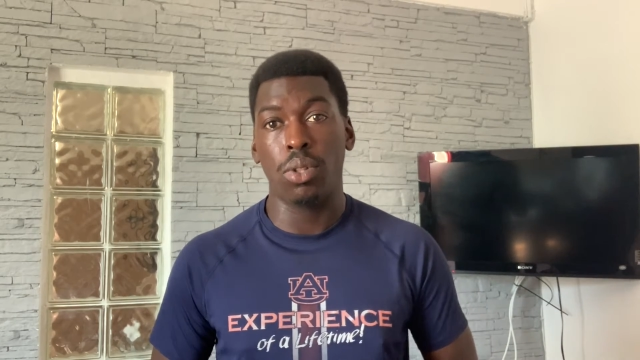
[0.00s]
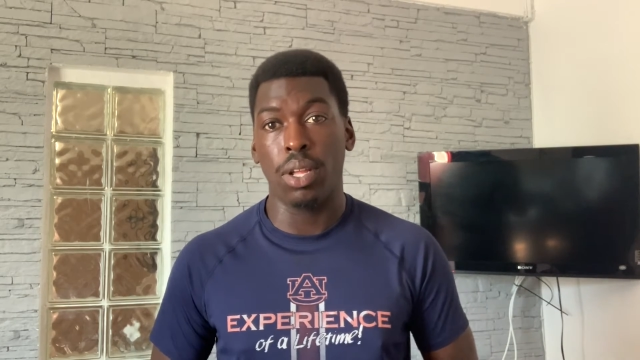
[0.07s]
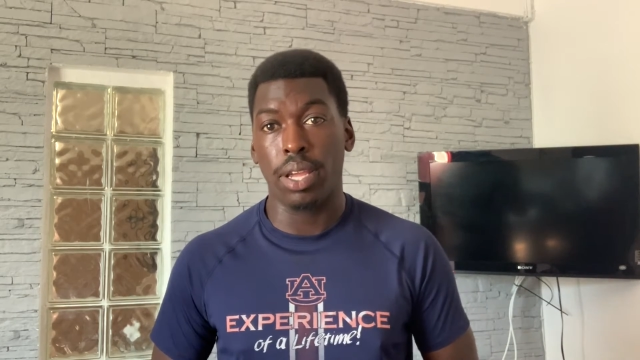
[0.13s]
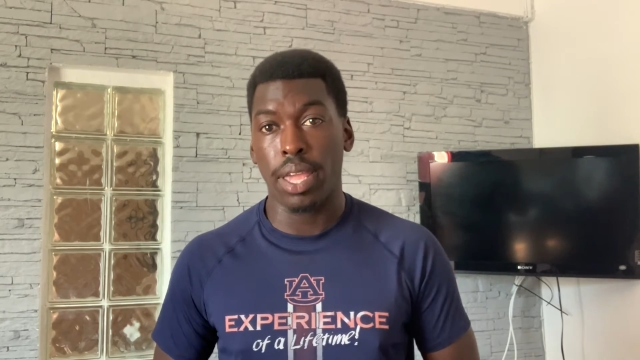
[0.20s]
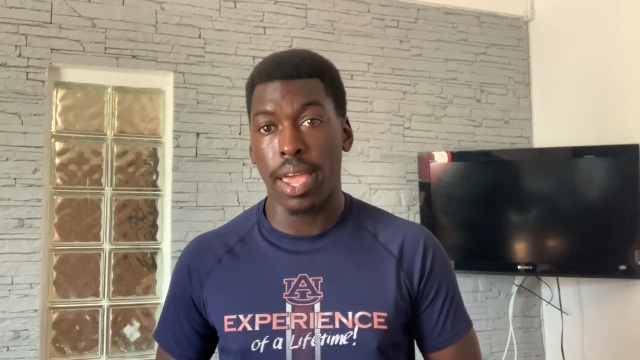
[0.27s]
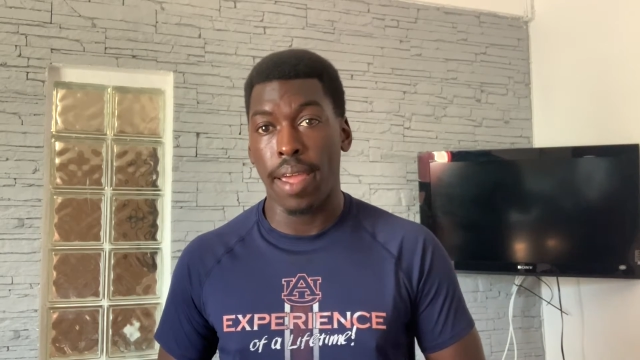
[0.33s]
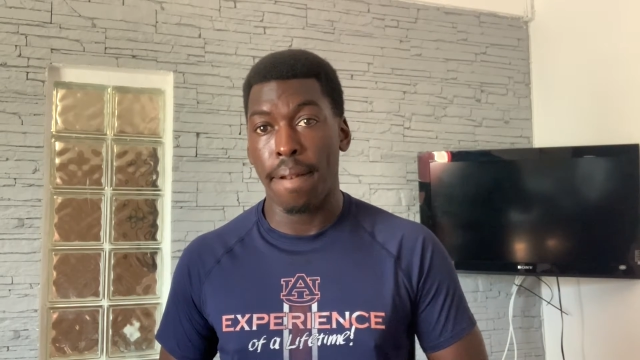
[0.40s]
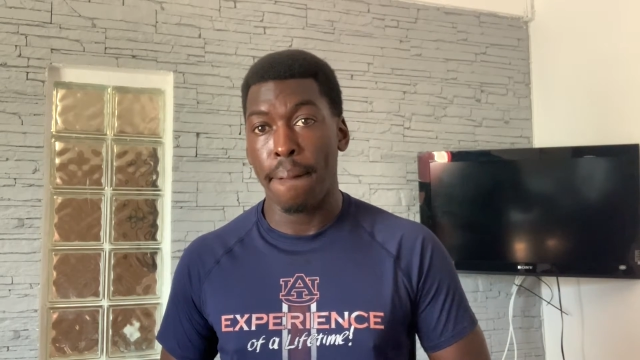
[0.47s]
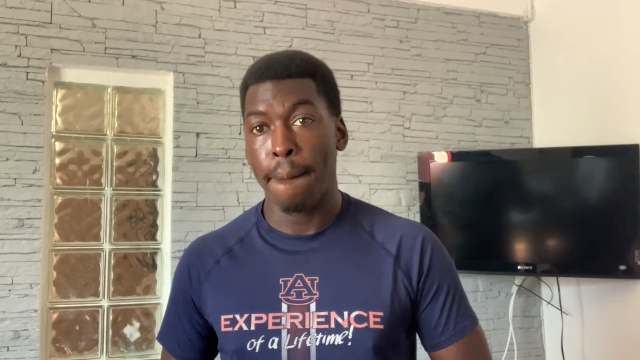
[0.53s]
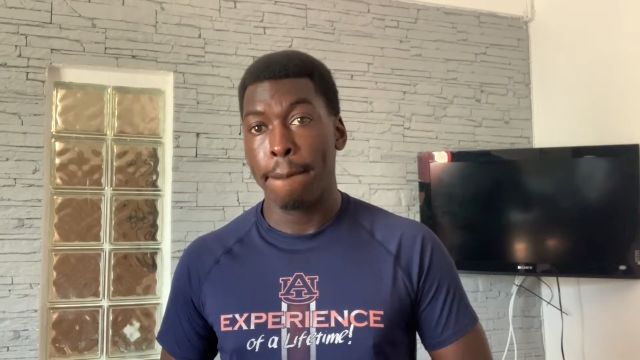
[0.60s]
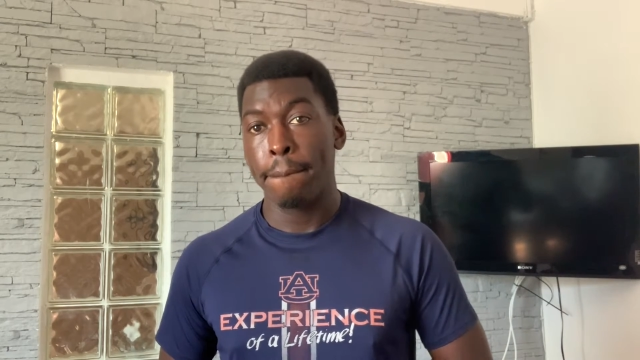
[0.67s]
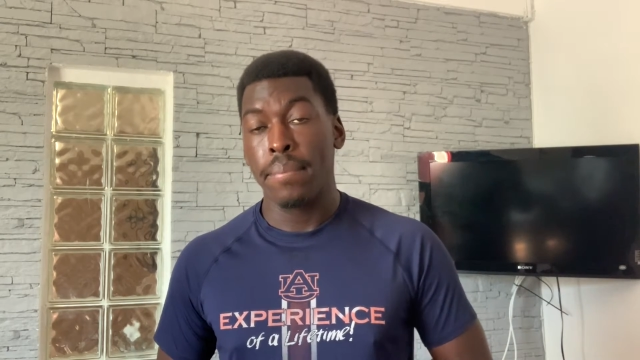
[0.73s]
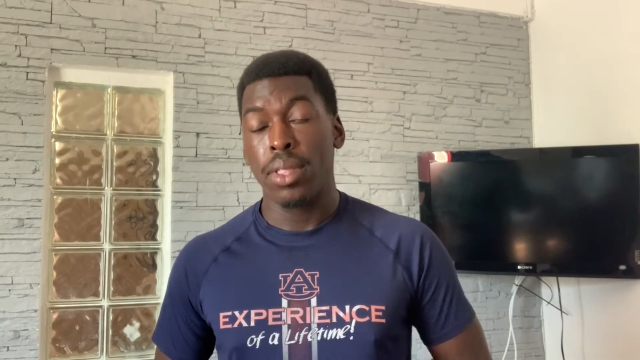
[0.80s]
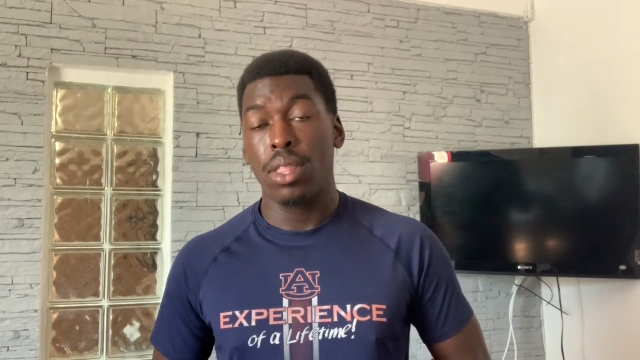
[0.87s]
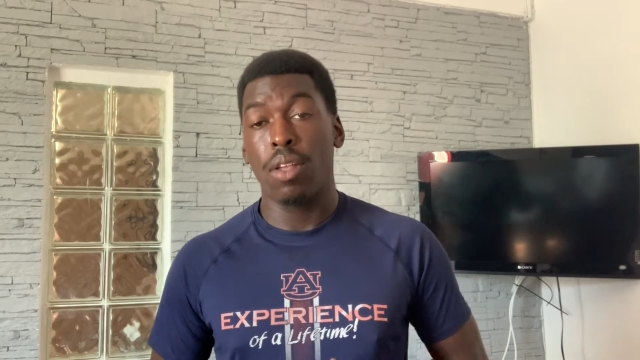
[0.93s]
look at.
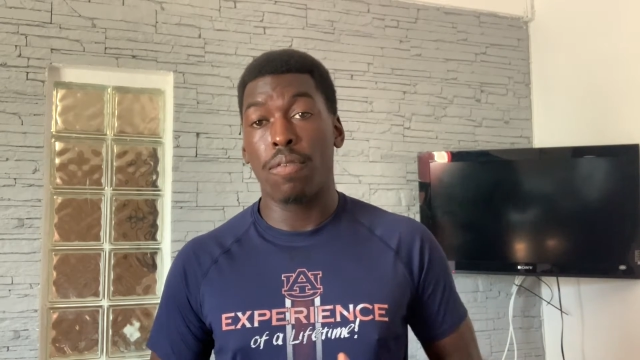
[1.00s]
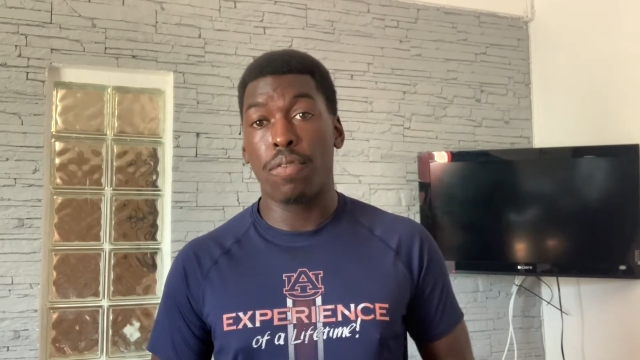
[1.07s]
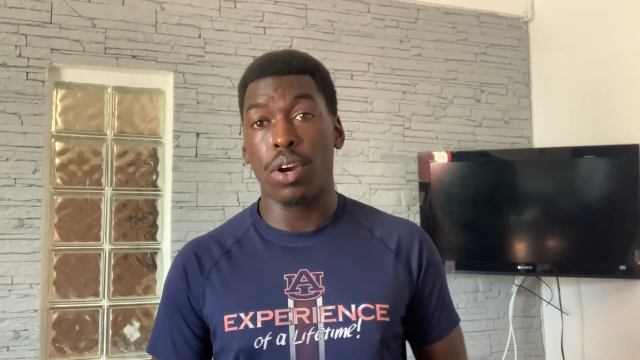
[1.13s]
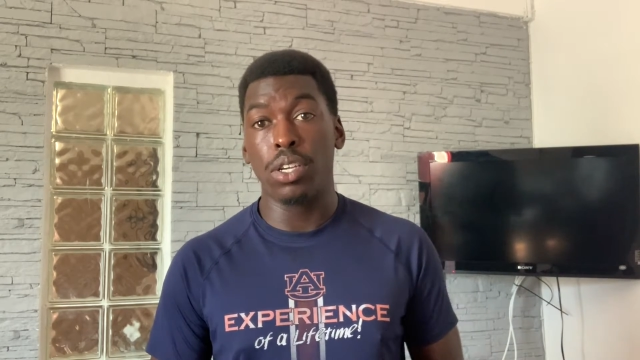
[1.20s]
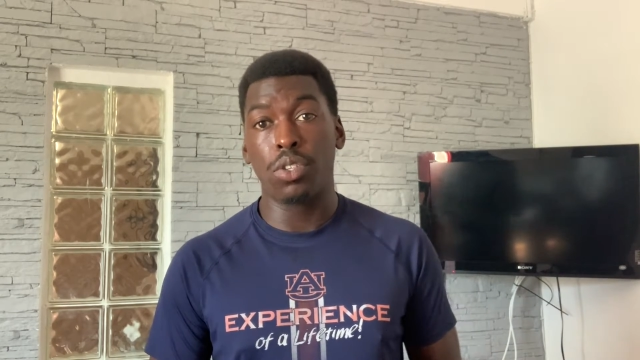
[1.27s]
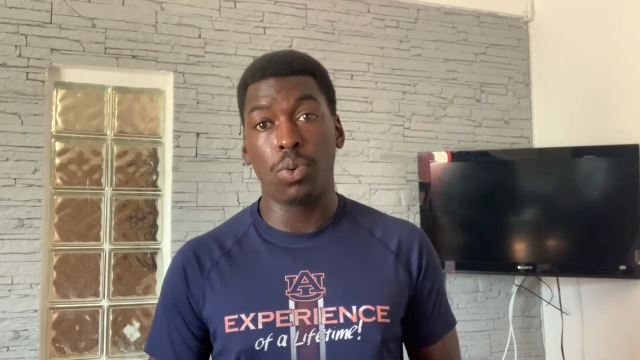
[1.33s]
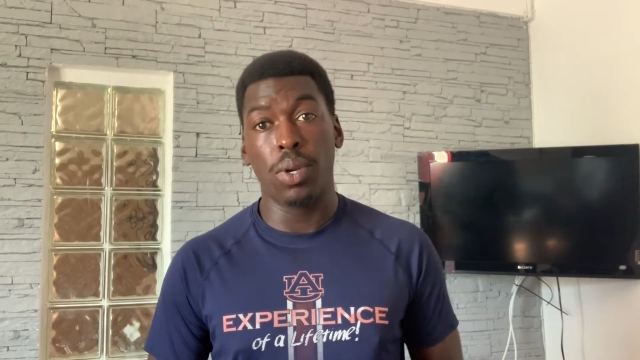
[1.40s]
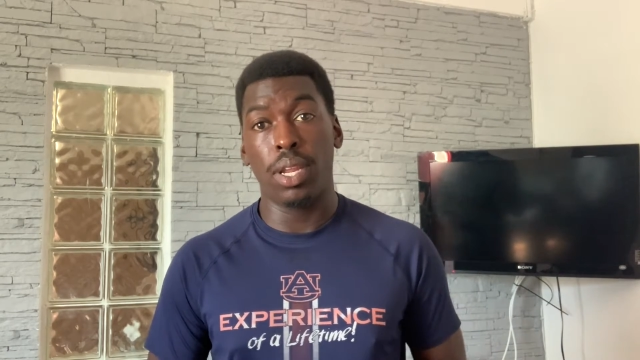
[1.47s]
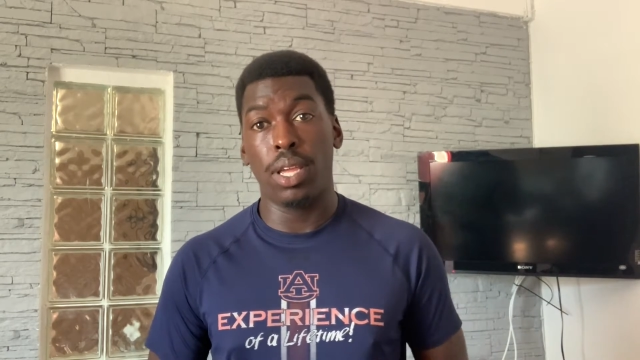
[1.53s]
The first one